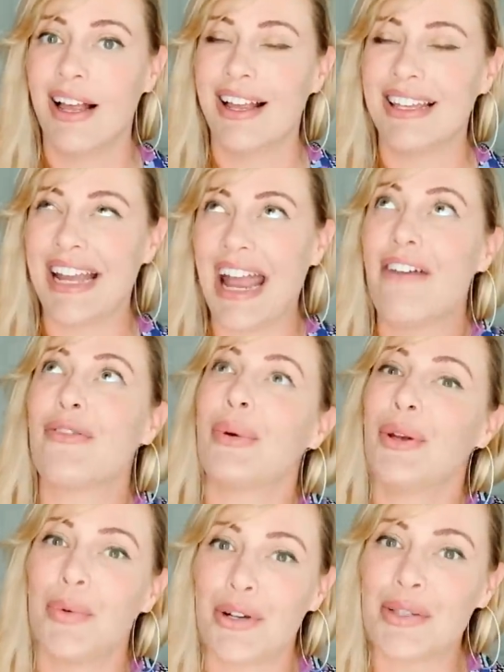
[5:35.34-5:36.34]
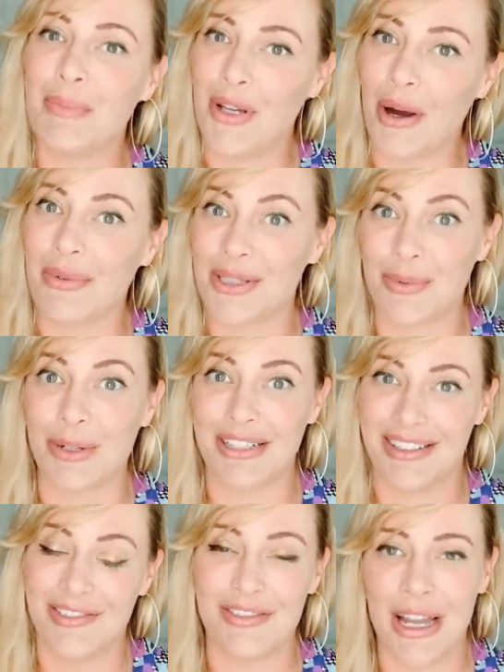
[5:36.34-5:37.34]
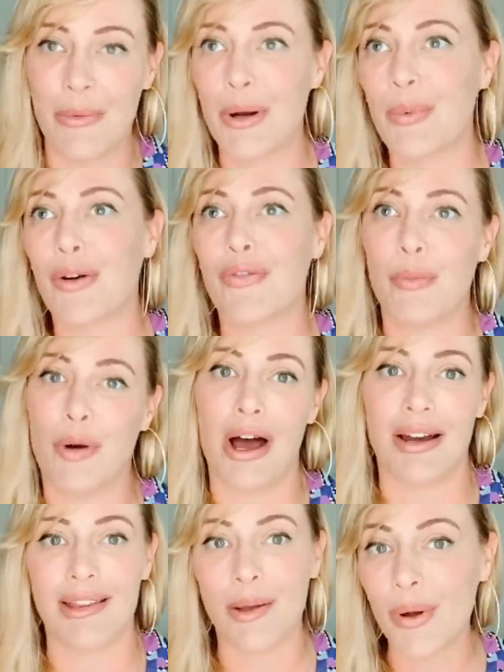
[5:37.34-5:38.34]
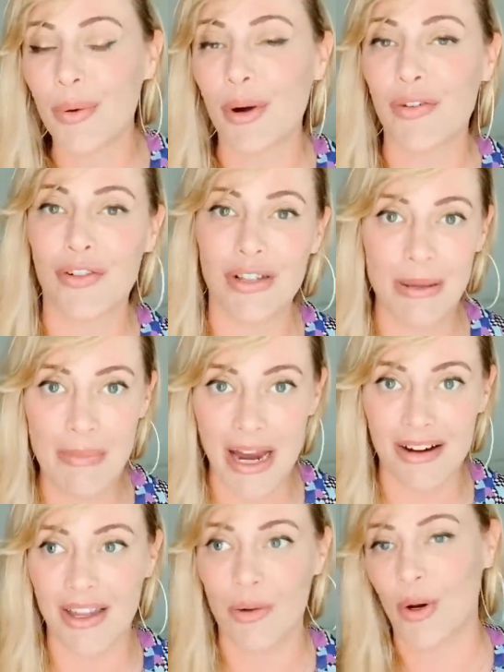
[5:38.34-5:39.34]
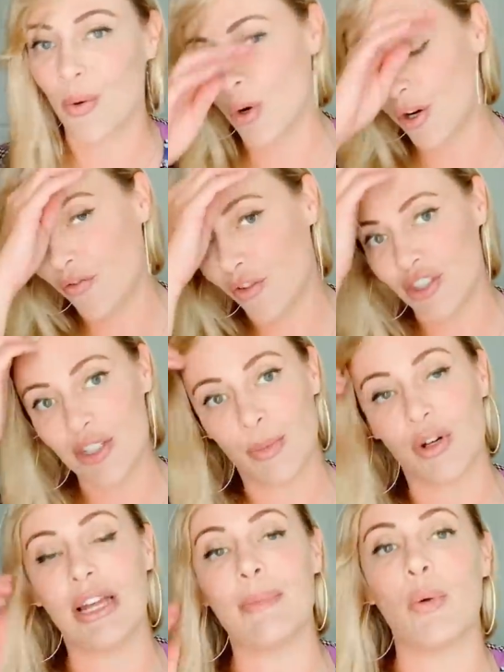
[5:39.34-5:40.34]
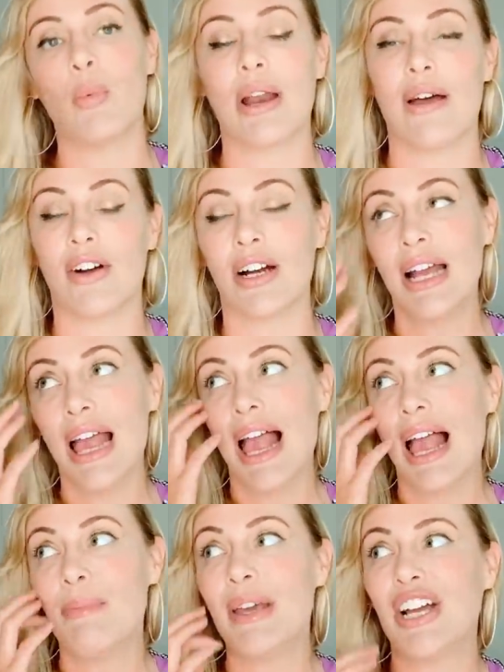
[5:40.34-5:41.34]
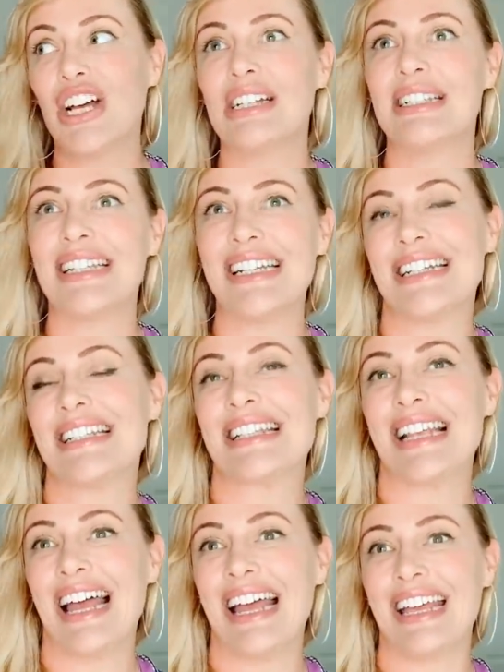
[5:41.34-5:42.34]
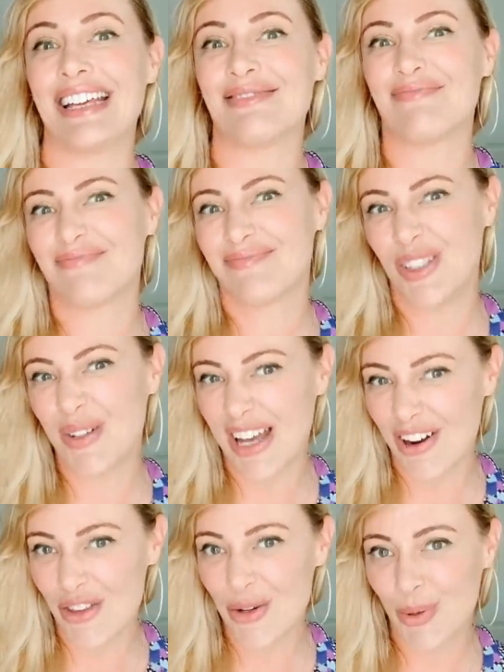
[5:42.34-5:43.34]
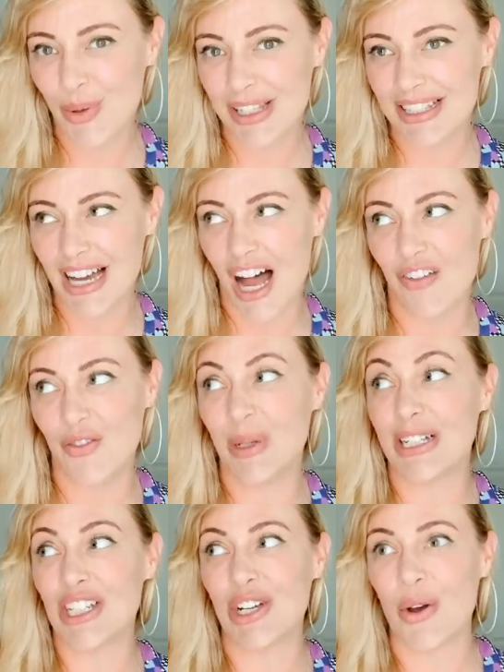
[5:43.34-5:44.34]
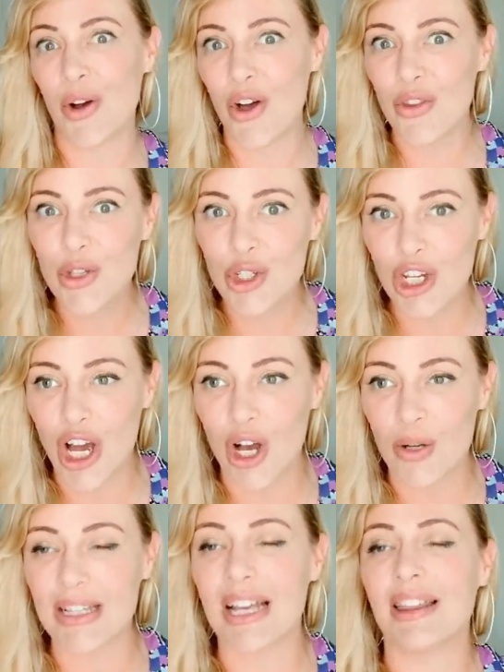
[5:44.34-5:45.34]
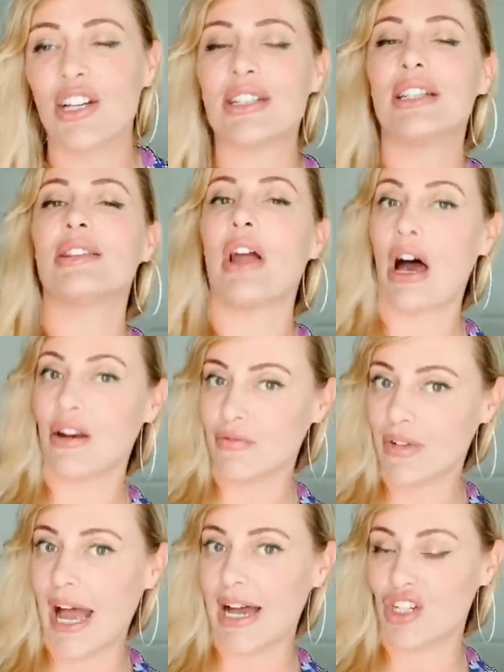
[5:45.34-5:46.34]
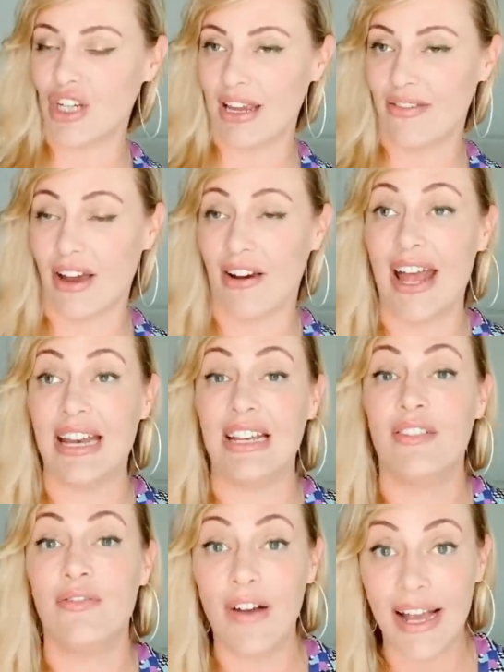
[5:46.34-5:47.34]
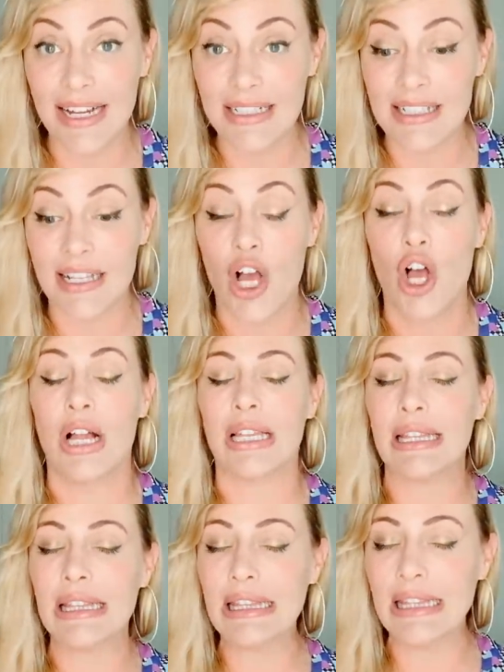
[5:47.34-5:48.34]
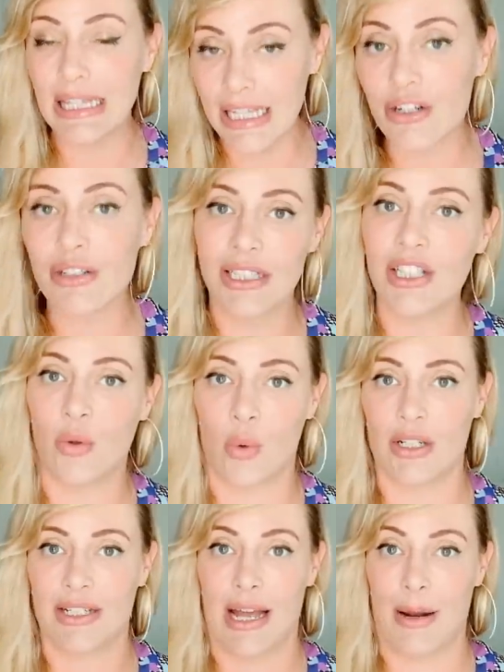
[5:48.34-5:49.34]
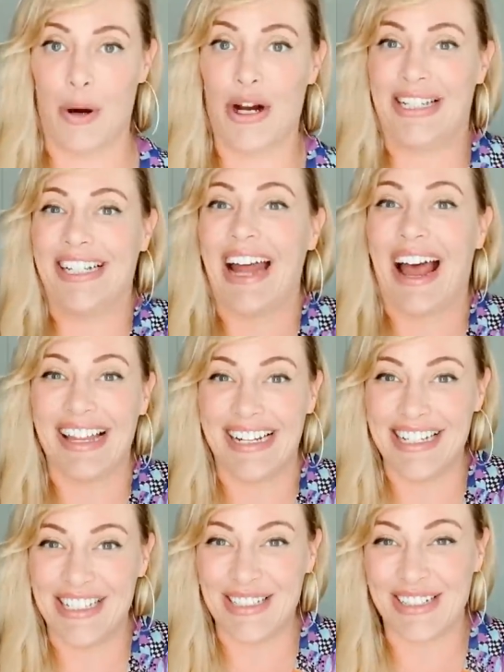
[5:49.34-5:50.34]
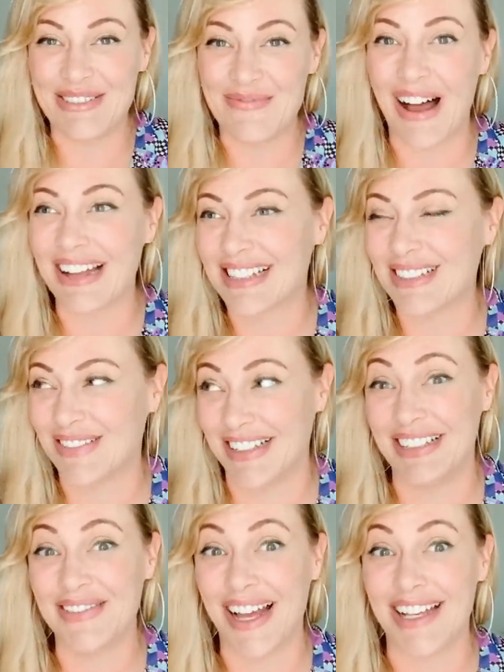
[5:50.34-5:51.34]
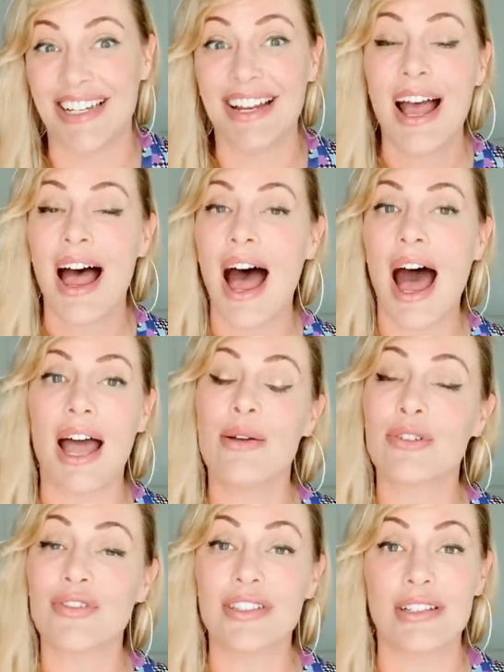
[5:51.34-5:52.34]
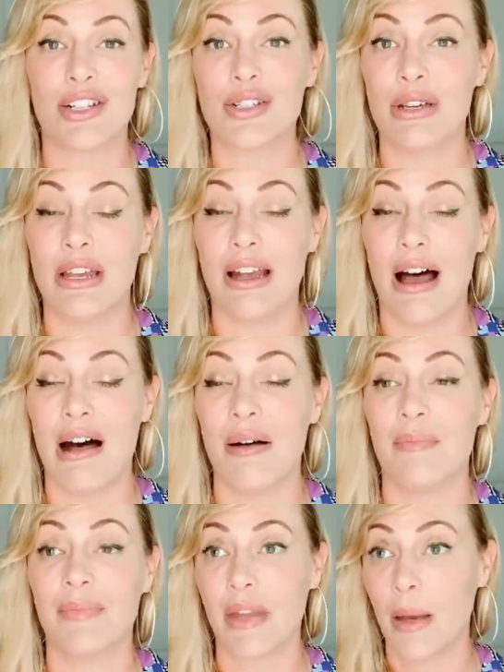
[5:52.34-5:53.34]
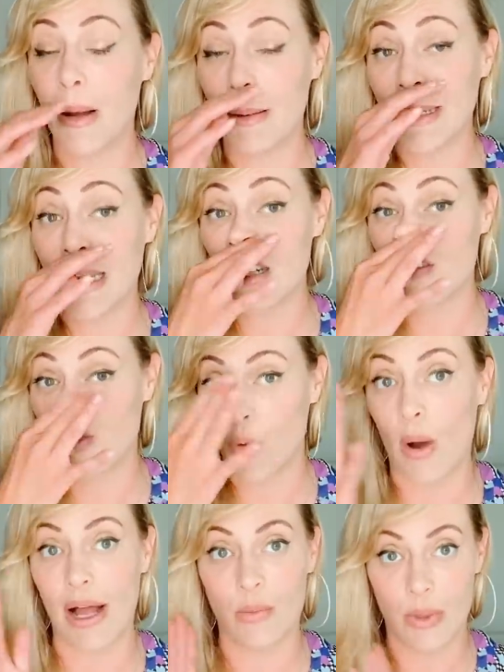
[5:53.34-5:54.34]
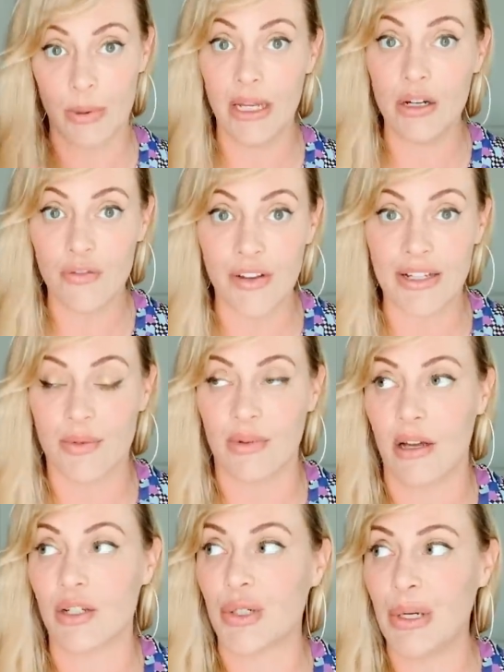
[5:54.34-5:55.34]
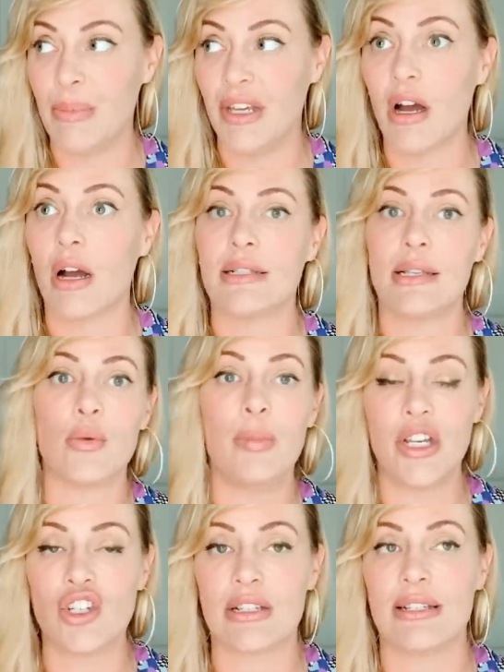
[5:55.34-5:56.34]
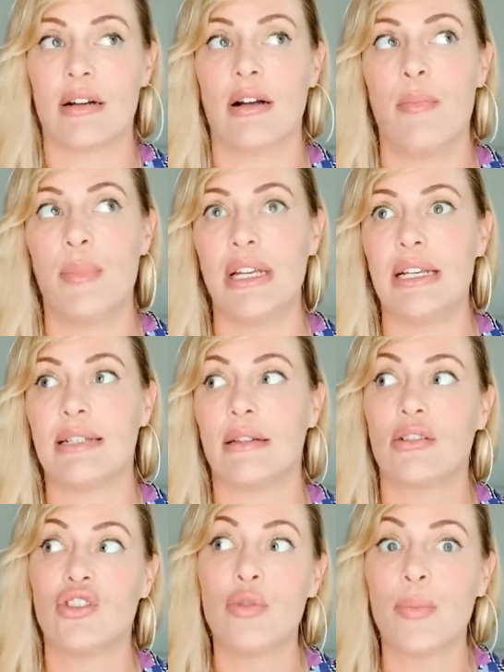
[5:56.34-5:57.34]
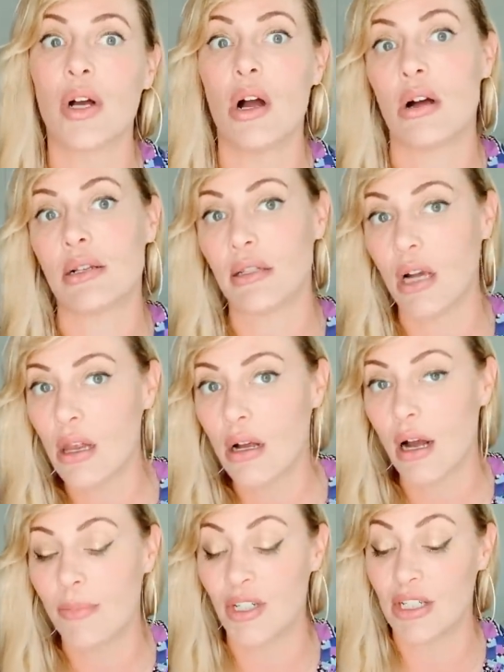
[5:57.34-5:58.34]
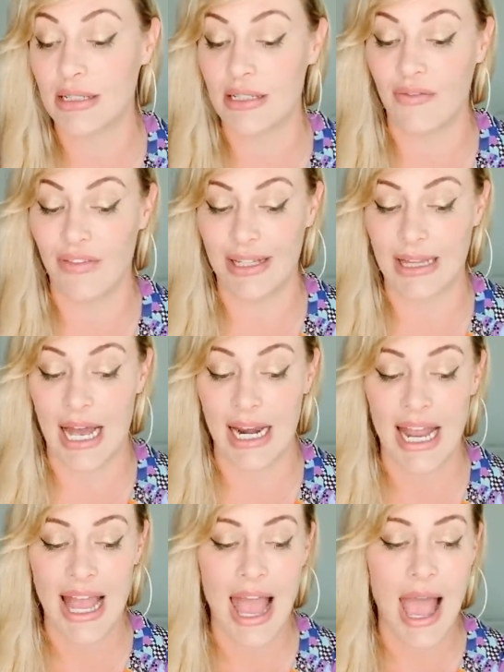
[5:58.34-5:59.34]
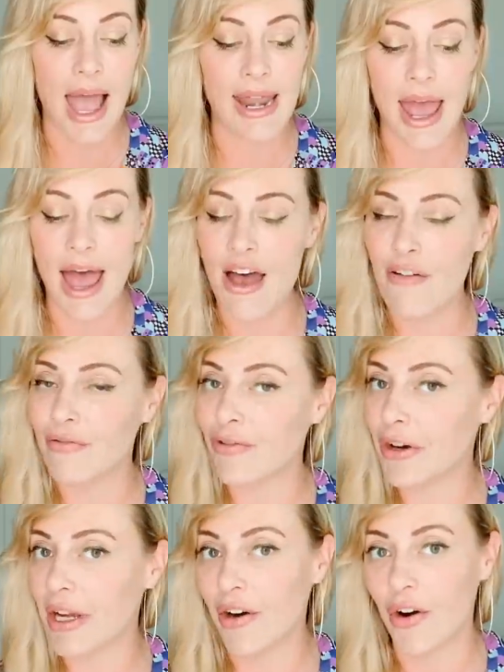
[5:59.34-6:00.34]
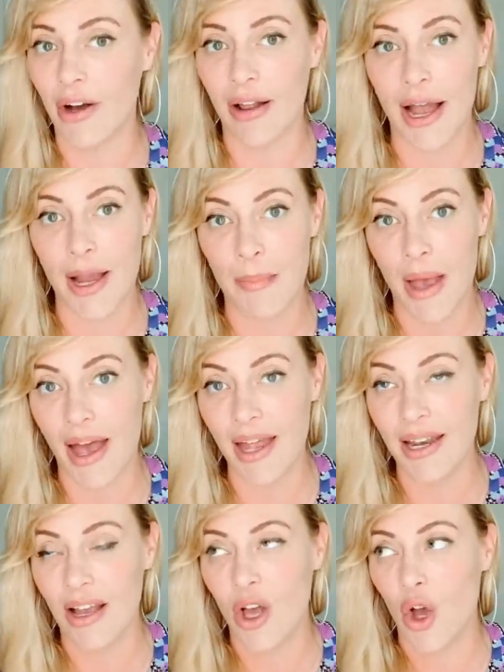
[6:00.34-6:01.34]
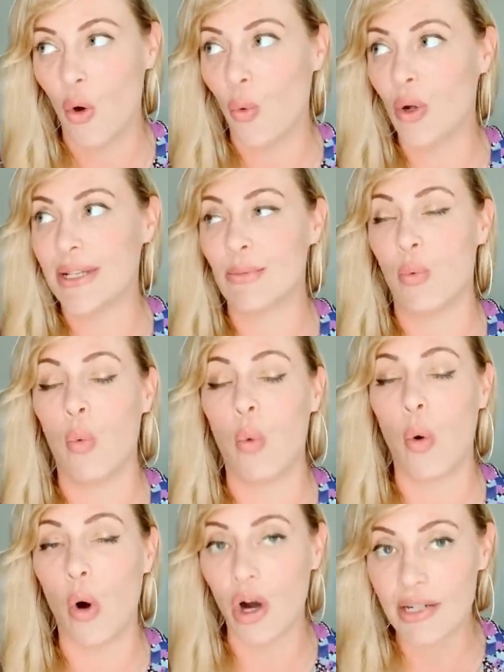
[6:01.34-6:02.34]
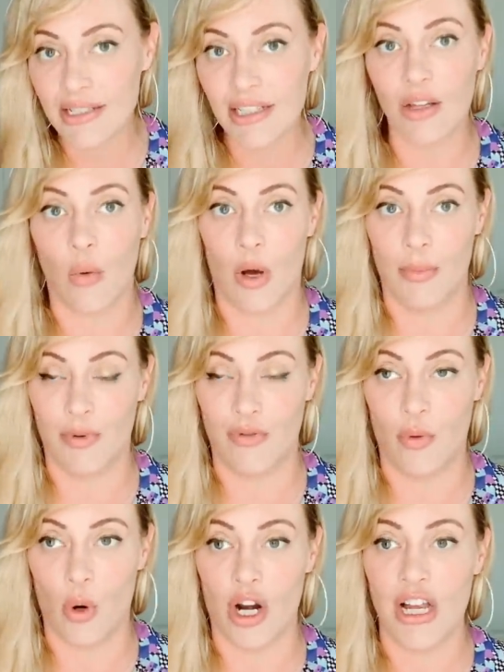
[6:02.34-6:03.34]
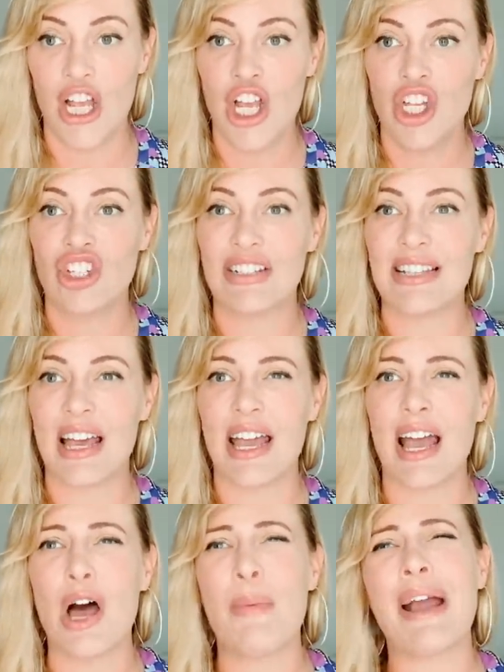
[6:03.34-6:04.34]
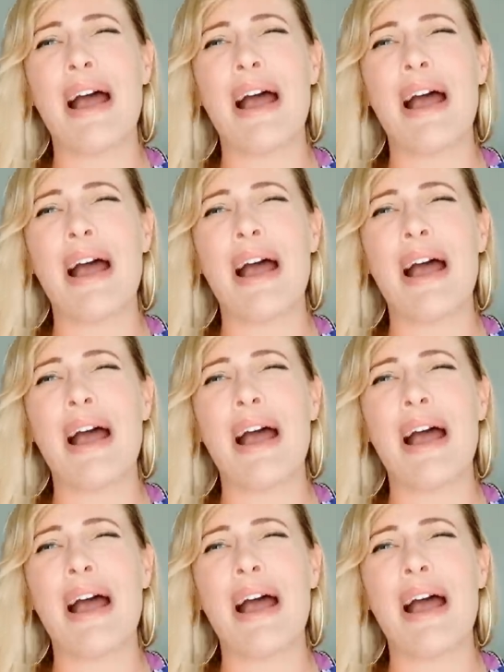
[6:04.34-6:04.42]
like everyone who works in PR wants to work and they want to work for Prada. They want to work for La Mer. They want to work for Supreme and whatever, because it's like, you get all the cool stuff, you get to go to all the shows, like there's a lot of cachet there. And it invites literally the worst kind of personalities you can possibly imagine. I worked for a luxury um, publication for a while and we would interface with luxury PR because they would pitch us their companies and their supercars and their helicopters and stuff like that. And every girl I met was worse than the one before. Just like, oh my